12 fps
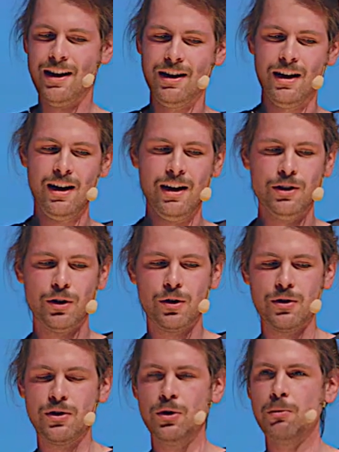then you
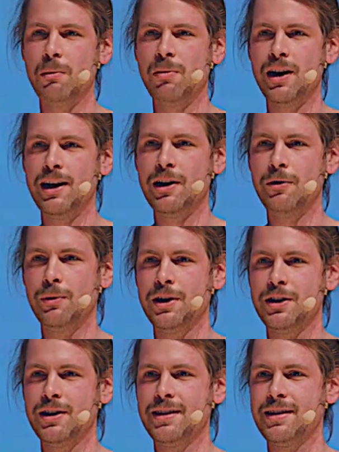consume a player
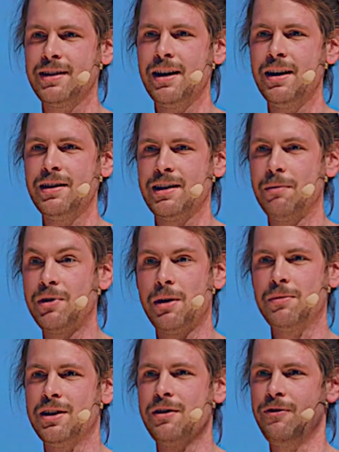which is
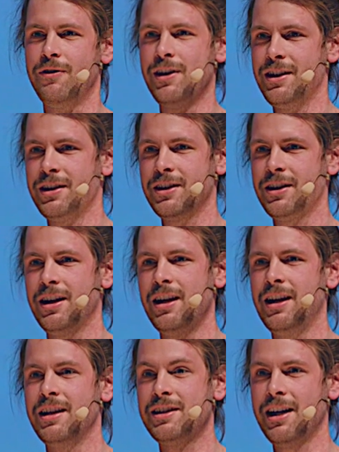sometimes a different
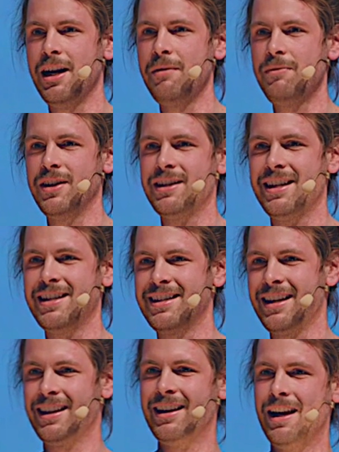uh, type and then
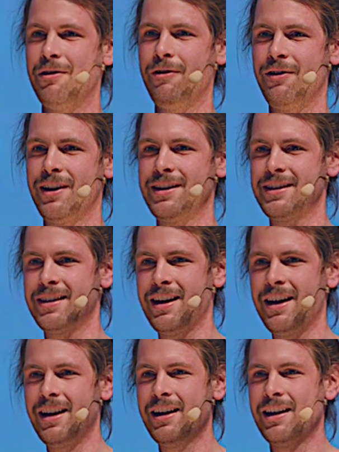suddenly everything is
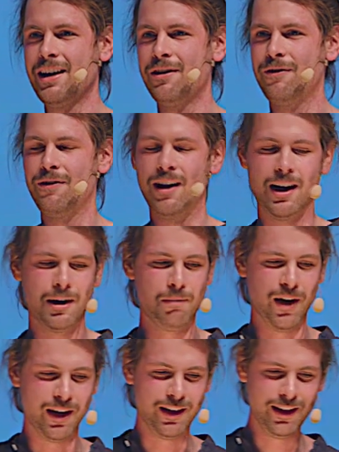kind of like
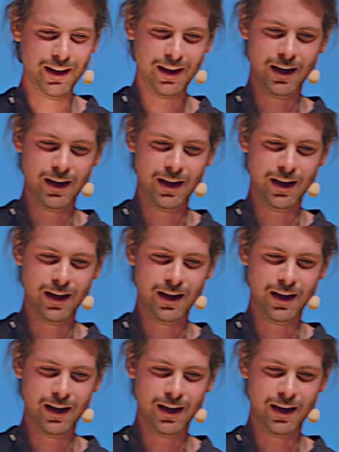buggy.